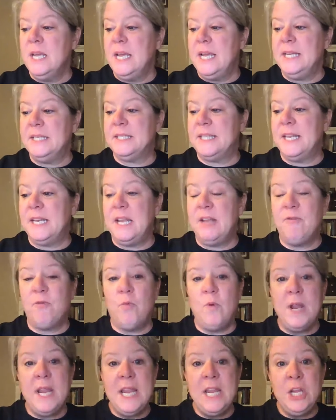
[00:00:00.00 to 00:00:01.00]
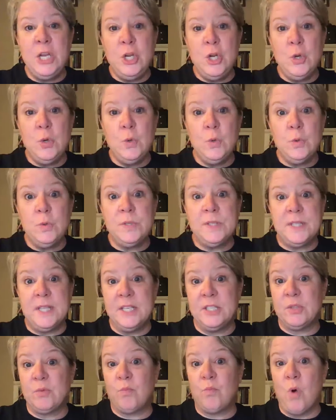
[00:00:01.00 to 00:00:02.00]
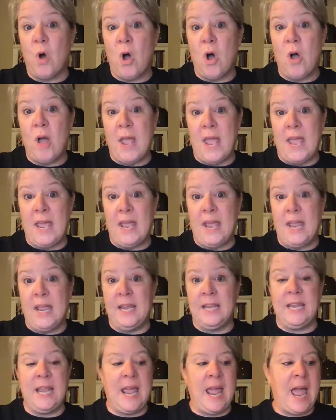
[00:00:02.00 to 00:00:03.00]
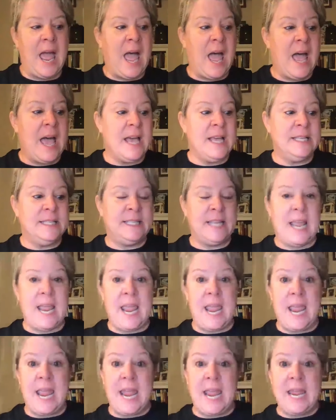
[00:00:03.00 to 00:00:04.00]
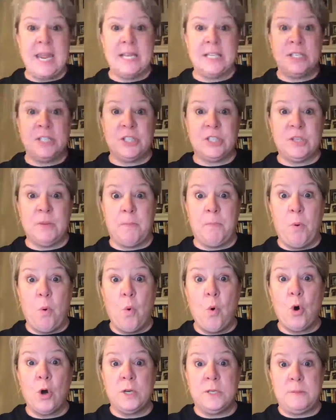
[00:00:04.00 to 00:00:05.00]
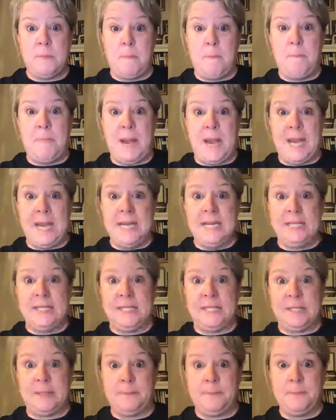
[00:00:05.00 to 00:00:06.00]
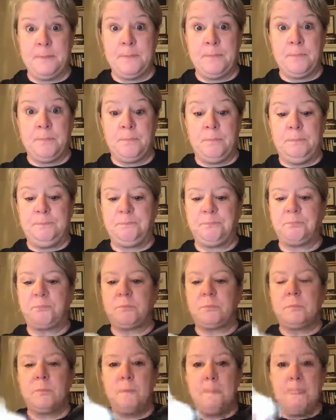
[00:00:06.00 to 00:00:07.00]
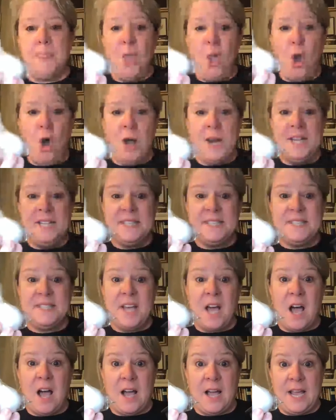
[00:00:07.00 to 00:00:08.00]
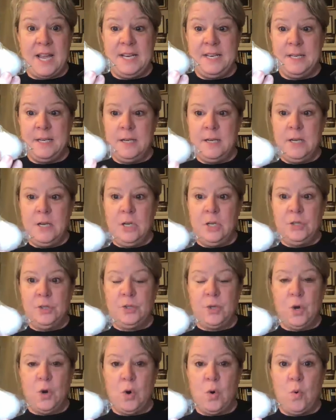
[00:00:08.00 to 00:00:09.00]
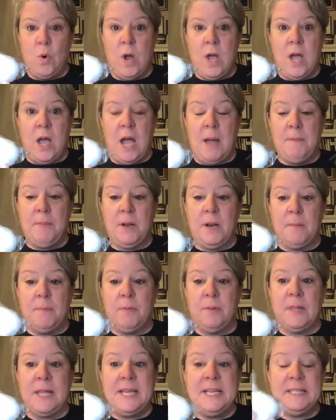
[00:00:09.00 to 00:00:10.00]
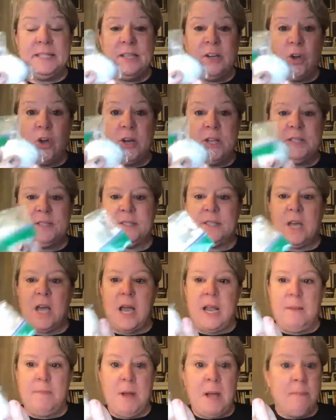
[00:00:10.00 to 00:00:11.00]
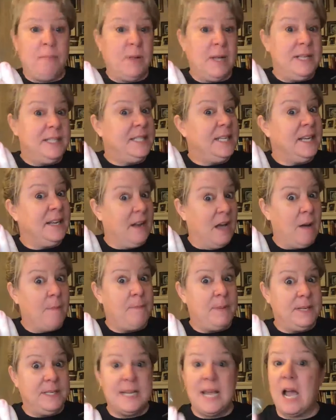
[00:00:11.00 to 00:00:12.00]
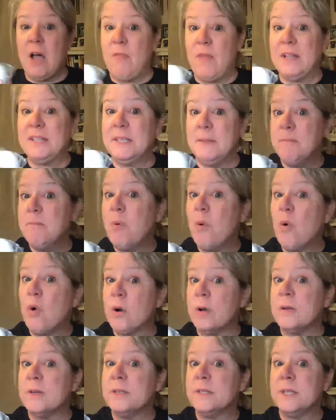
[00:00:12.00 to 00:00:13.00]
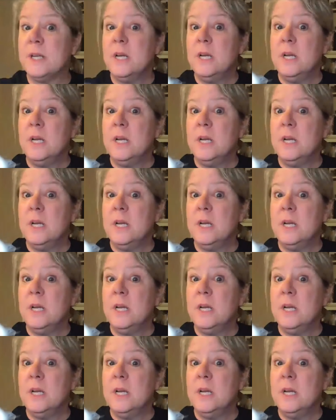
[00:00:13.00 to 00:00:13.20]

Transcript: is that if we use this raw egg as a support base on its side, so I'm going to place it on its side. I'm not placing it up and down. That's important.